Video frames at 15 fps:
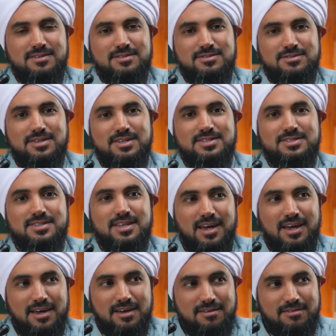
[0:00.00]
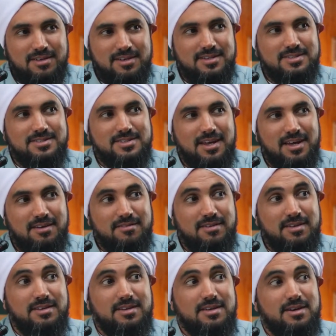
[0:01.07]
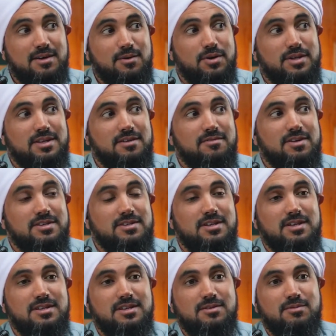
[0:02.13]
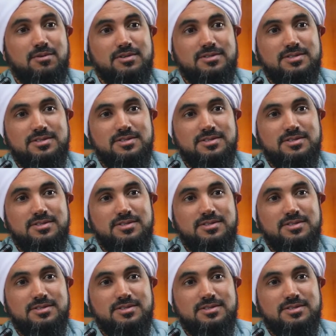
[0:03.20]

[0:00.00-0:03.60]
So he strived, and what he eventually did was